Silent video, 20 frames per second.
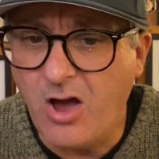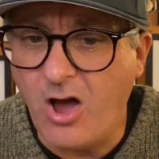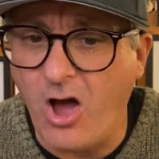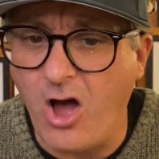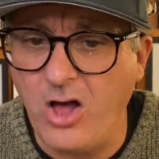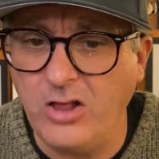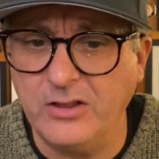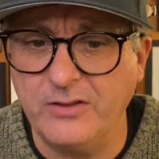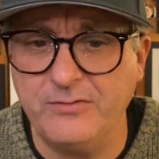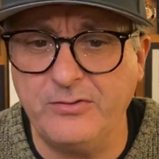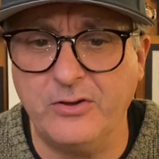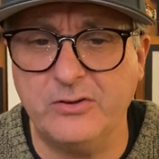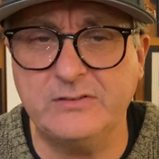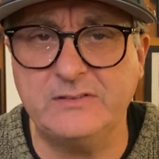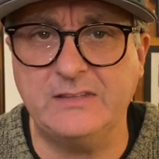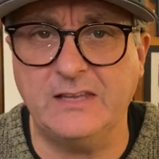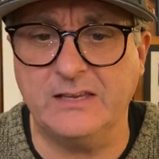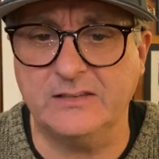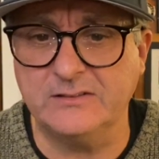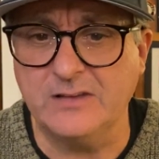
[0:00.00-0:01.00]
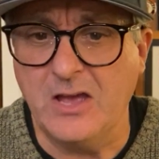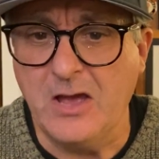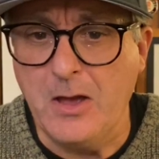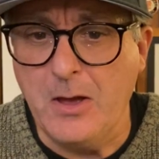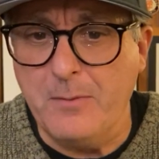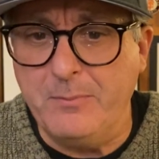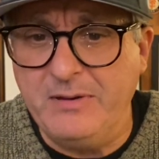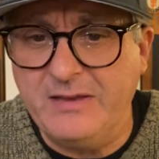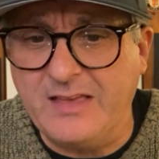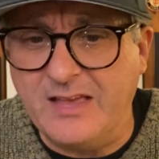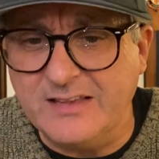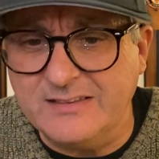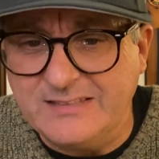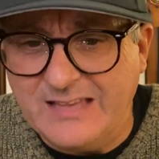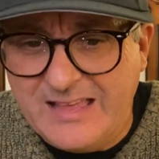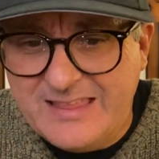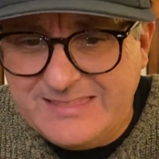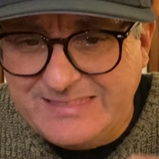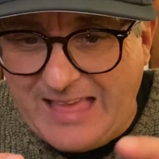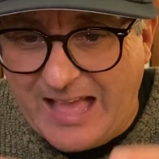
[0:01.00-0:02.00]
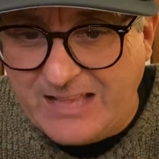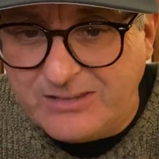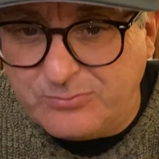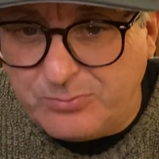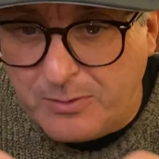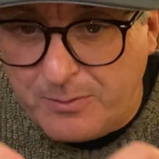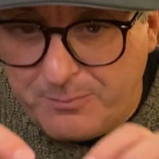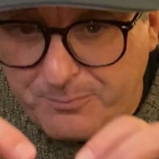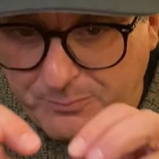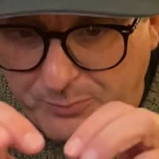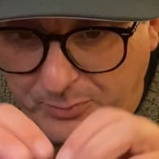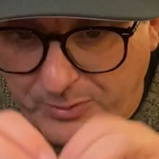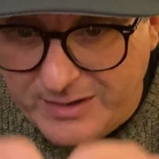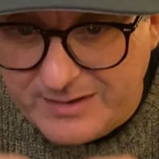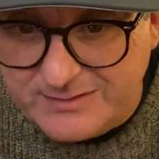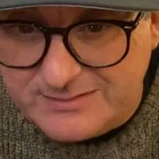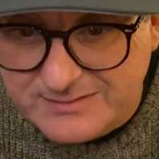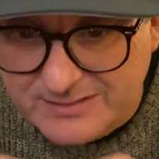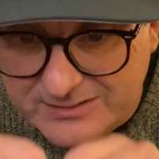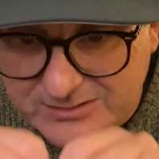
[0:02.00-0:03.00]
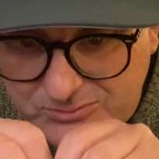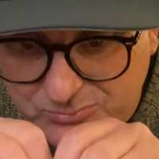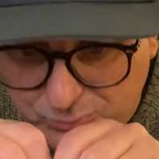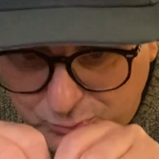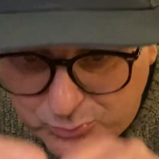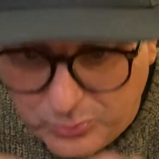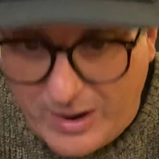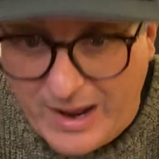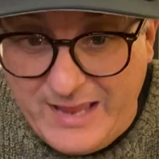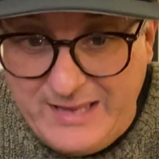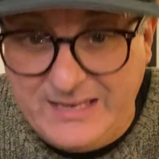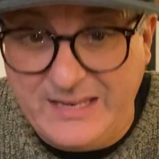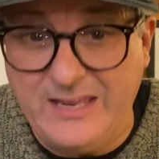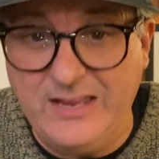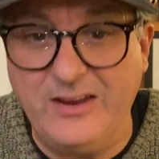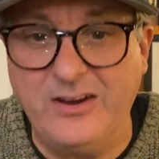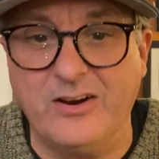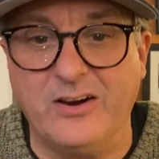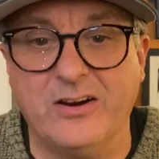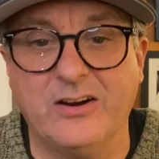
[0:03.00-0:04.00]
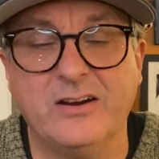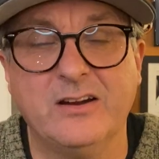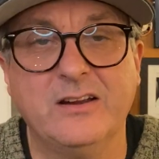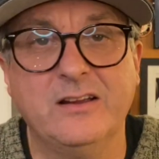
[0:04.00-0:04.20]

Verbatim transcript: all of those things, because that's what brings us right here.